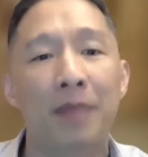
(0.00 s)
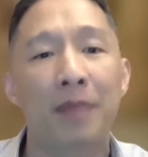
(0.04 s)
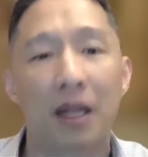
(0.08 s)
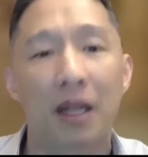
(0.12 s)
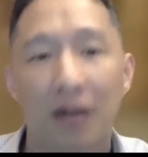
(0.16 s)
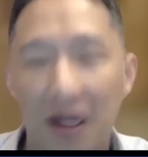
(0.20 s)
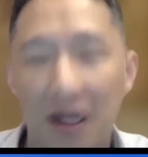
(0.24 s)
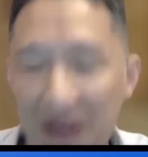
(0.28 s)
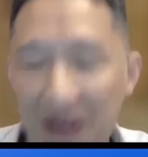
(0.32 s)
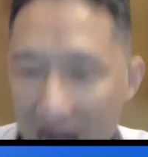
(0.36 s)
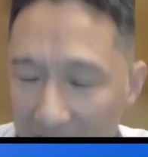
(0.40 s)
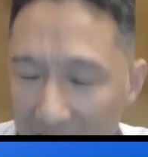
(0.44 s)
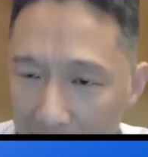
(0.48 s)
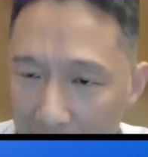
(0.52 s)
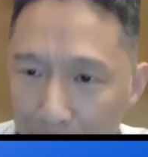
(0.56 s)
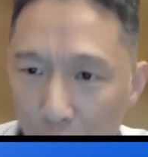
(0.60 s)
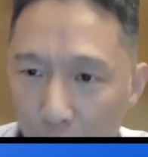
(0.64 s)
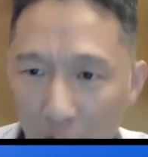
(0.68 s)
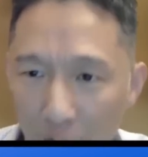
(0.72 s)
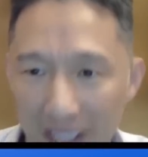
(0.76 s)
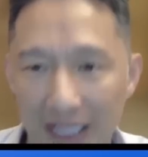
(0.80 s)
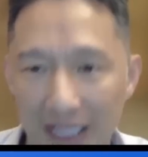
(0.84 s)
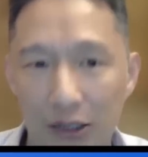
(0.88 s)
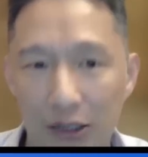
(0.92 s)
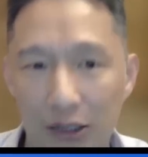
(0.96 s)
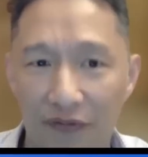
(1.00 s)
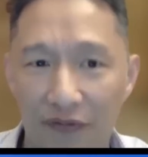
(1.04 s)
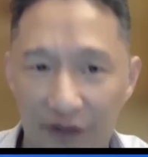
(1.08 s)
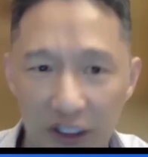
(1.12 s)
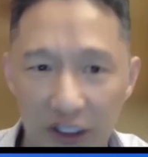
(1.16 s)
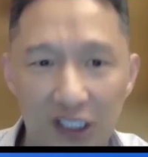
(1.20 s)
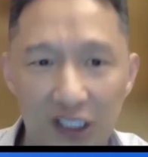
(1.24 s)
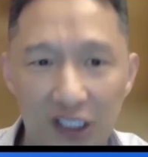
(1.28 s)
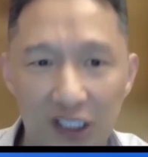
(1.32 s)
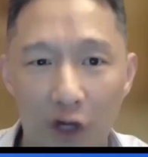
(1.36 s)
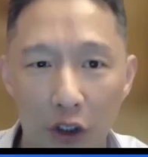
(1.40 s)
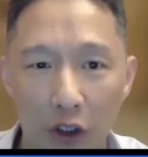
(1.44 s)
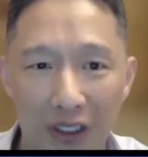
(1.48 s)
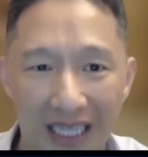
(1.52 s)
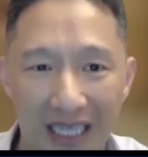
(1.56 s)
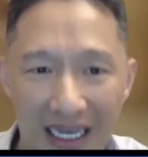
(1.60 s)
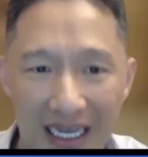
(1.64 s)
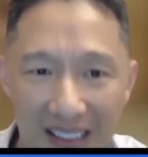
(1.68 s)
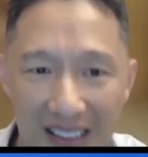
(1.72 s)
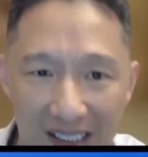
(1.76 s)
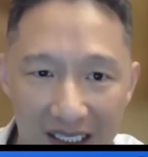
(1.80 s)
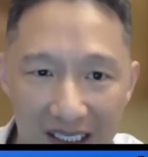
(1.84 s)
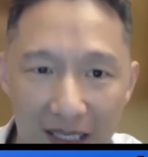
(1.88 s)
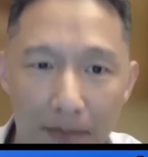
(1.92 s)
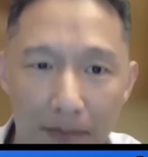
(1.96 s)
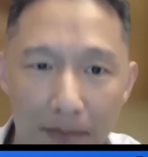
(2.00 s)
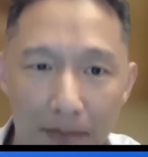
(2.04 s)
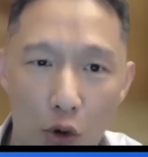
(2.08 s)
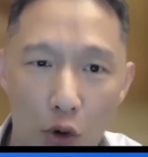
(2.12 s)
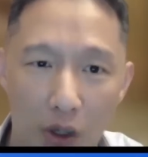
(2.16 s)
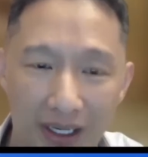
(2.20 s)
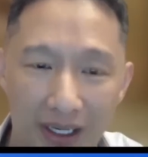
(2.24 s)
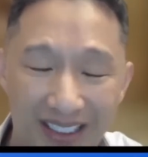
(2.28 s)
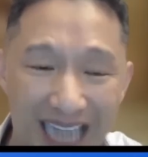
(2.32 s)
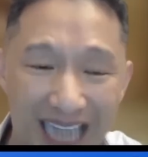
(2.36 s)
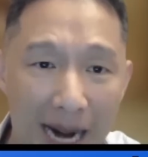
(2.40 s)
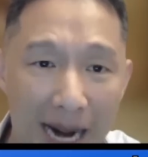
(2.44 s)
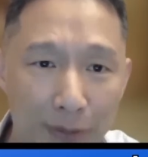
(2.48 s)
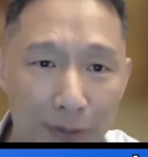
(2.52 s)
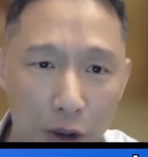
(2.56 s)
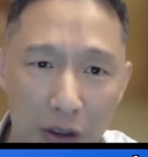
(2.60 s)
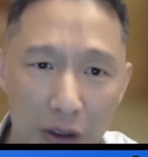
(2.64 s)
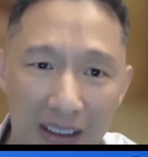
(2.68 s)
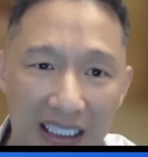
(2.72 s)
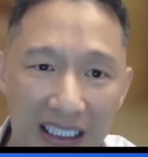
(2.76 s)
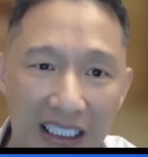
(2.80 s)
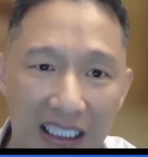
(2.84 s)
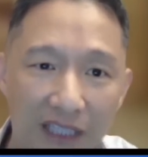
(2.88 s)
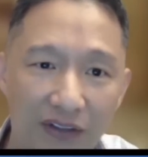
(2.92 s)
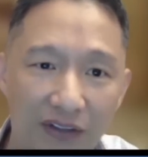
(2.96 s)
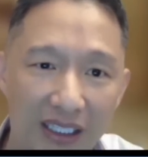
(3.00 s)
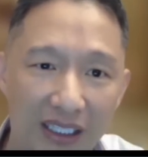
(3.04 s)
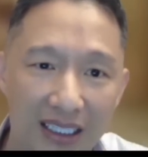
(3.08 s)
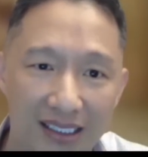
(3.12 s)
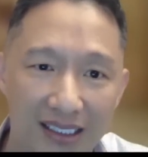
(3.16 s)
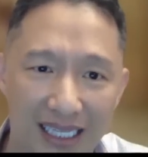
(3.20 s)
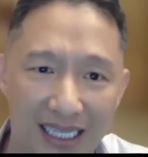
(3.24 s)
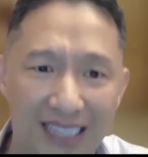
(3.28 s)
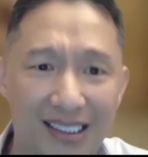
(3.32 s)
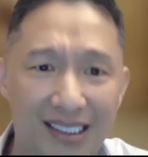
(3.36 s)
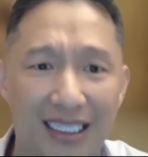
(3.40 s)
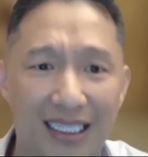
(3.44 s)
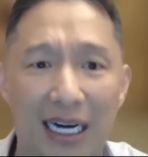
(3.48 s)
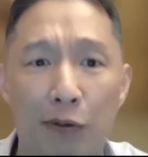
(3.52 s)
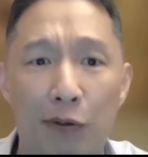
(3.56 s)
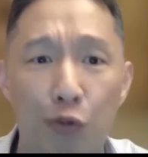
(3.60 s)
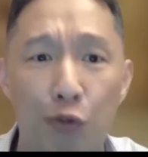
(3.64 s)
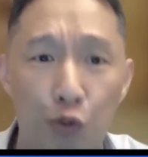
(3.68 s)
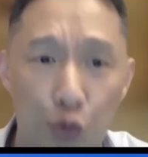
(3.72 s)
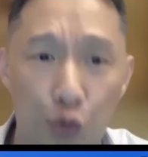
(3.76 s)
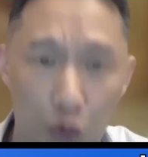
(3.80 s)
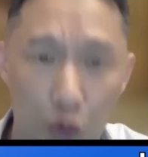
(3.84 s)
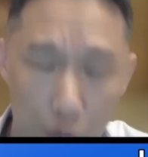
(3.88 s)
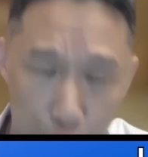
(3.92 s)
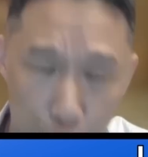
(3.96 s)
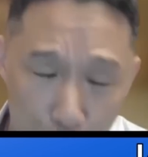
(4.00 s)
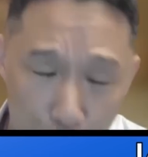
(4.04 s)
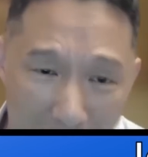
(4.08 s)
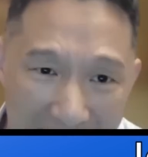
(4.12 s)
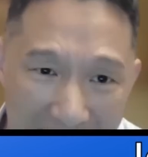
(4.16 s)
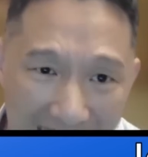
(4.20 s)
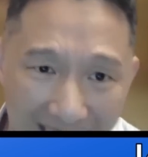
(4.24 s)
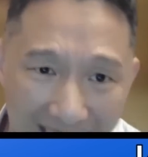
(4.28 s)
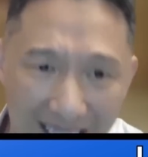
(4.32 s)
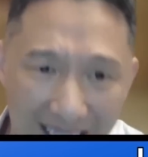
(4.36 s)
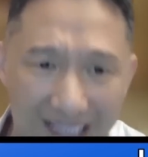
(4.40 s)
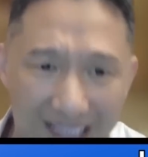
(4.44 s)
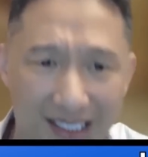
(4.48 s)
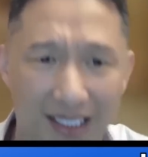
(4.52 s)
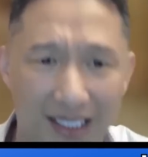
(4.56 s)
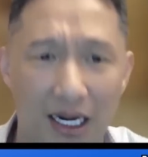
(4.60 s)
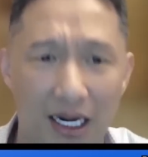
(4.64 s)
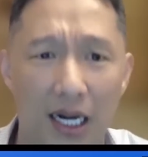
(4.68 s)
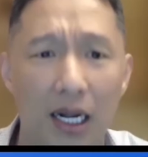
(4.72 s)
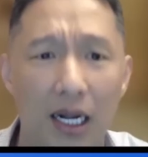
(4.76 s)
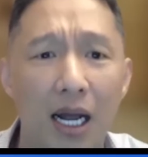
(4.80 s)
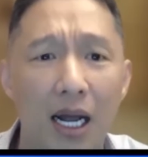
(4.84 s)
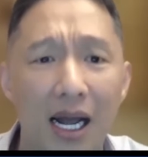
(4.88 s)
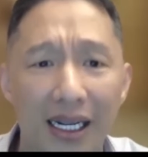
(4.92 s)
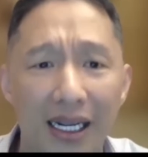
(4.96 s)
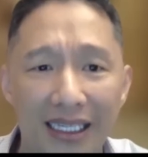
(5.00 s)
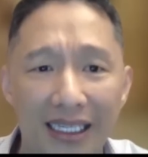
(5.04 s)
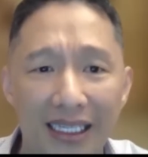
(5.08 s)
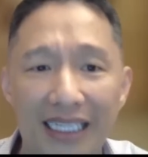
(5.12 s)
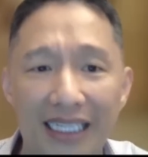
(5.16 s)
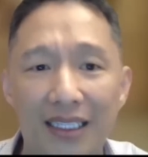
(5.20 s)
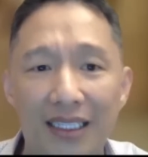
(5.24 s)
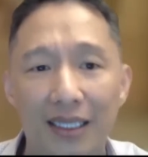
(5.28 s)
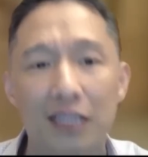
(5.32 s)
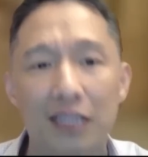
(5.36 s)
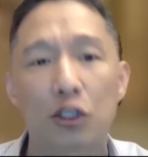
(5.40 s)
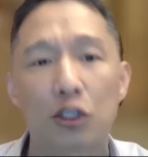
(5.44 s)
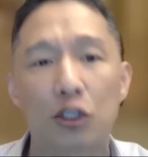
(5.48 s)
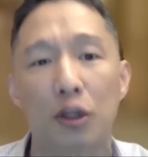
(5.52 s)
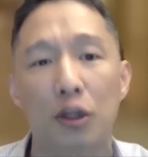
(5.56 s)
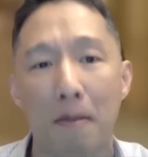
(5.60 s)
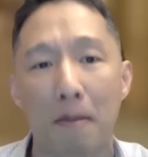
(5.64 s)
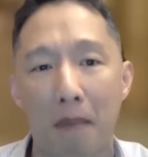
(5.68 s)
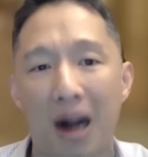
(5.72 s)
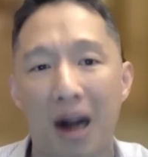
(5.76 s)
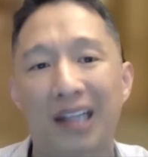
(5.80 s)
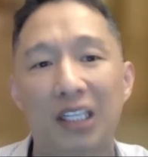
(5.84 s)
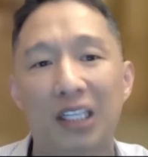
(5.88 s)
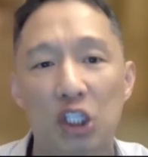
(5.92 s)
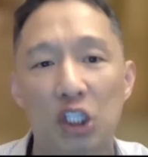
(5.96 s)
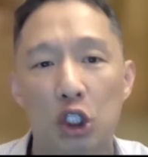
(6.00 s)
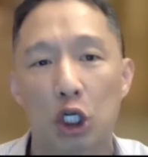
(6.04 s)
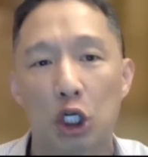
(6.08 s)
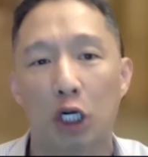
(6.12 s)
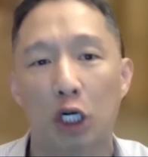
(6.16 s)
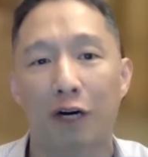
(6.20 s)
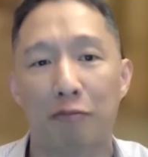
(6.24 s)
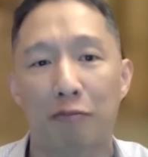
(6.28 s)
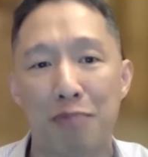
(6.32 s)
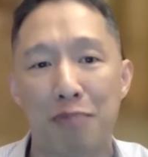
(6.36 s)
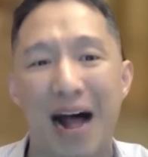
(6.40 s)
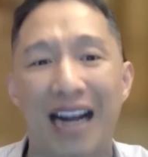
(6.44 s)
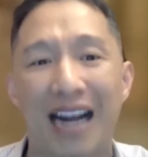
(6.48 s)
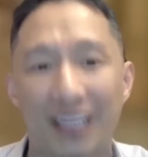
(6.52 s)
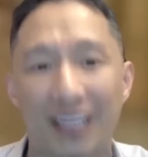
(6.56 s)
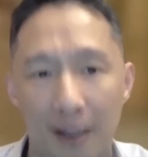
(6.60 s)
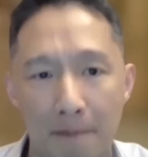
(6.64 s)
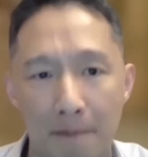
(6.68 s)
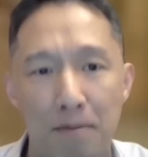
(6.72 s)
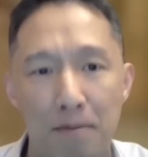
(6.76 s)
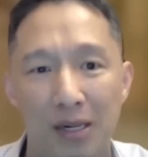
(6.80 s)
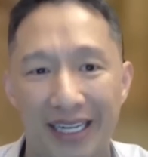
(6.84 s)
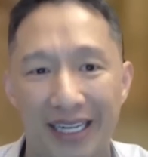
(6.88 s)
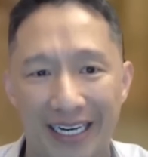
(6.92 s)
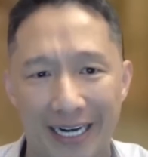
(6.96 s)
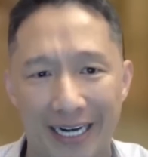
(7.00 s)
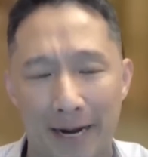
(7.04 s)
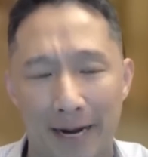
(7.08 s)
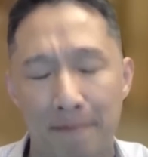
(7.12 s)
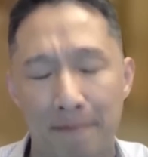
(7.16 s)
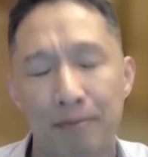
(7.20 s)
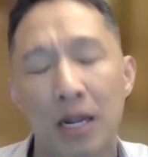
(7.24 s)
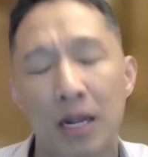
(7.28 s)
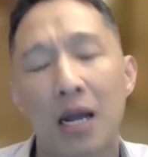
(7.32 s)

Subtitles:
Another point is, so first of all, you're going to see more adoption of EVs. That's going to eat into the market share of platinum and palladium.